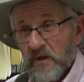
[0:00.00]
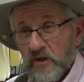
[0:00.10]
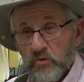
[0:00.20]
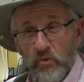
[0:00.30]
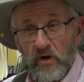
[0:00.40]

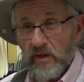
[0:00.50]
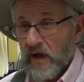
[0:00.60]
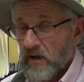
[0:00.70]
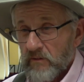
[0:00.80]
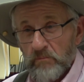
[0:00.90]
It was one of
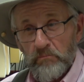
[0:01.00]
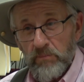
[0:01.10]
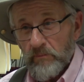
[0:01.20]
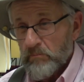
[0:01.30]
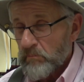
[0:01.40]
the
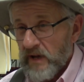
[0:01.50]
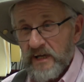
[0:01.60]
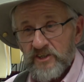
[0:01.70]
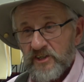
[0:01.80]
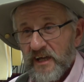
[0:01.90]

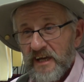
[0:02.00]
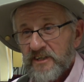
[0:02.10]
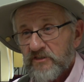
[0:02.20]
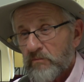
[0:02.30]
best days